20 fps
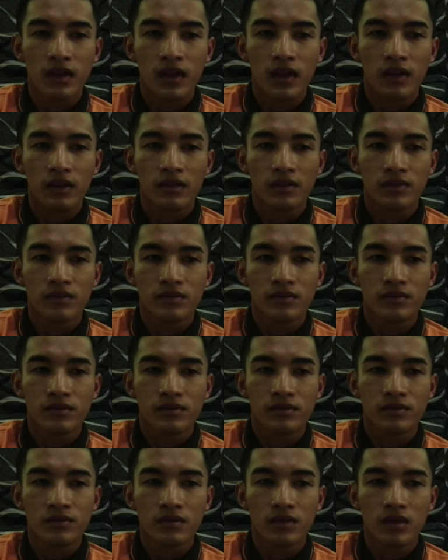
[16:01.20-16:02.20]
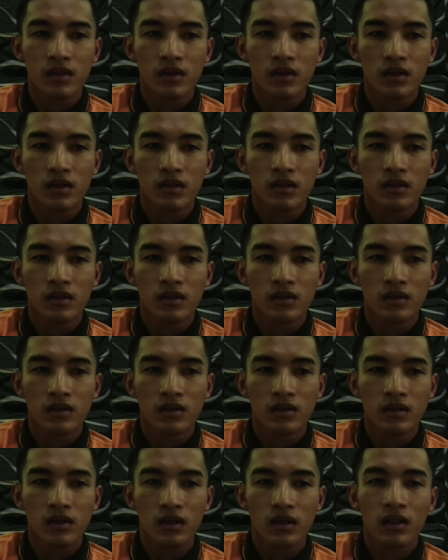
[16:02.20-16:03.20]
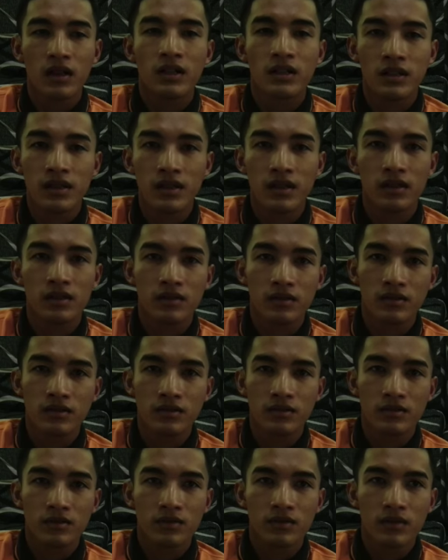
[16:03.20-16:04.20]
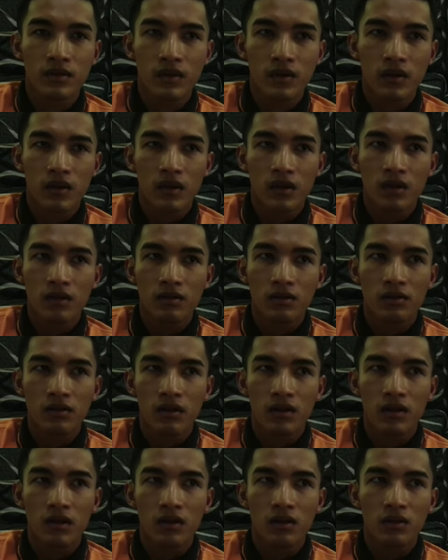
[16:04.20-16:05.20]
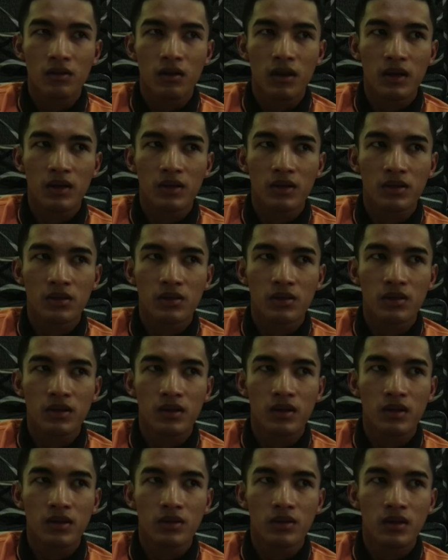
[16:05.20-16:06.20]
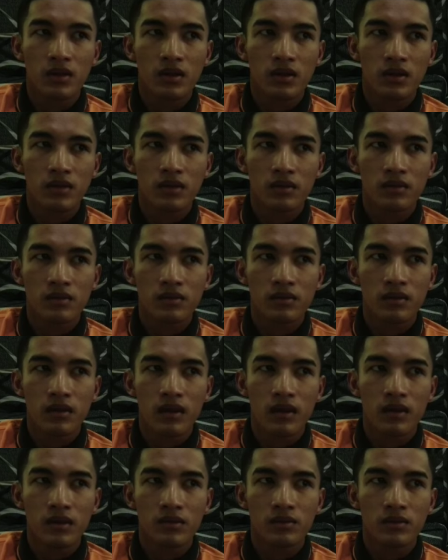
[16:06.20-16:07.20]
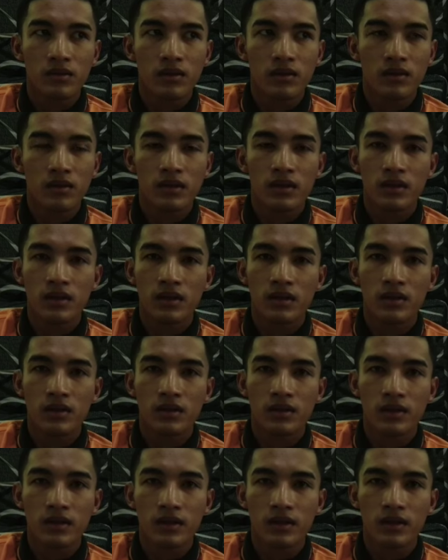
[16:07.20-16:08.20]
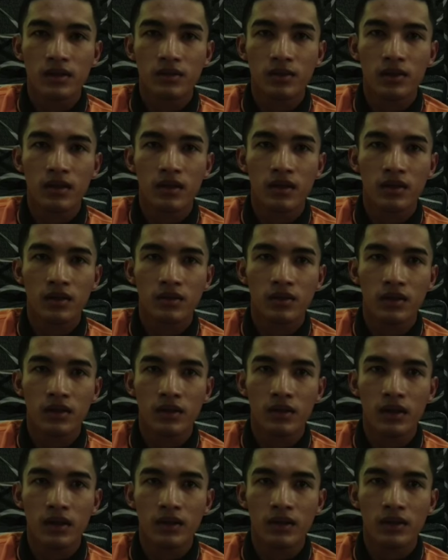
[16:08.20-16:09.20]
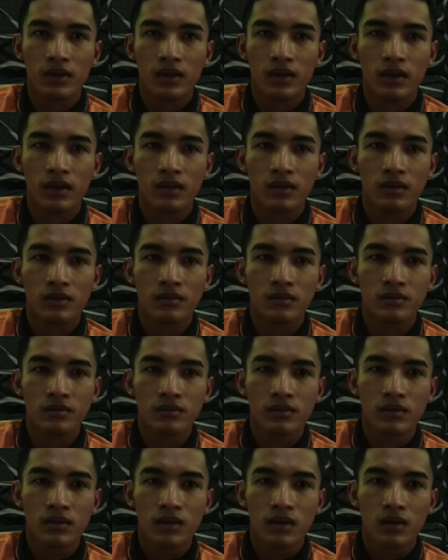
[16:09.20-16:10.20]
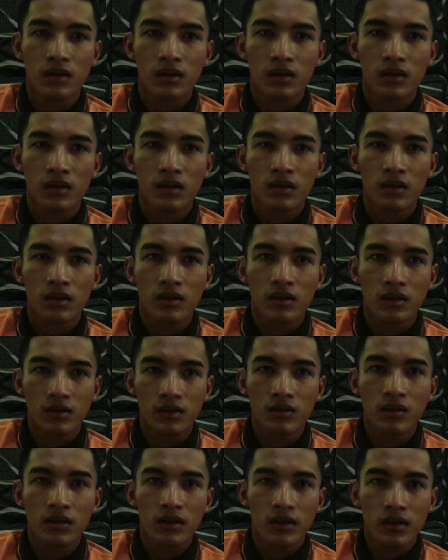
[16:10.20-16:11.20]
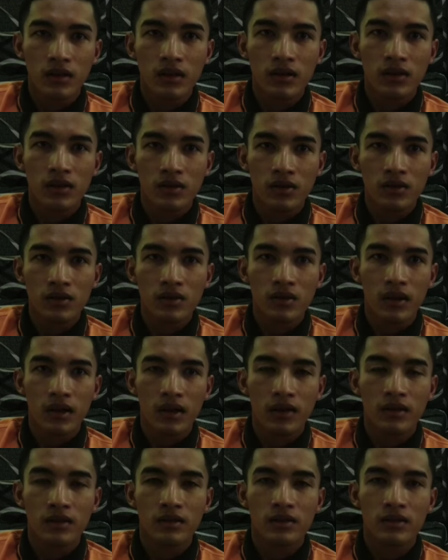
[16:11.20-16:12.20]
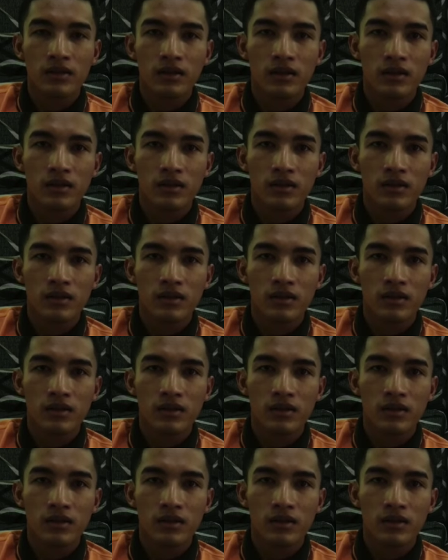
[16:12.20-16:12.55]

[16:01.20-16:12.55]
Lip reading: can long lasting for 1 or 2 years, because I'm using this speaker for 1 year and it's really good in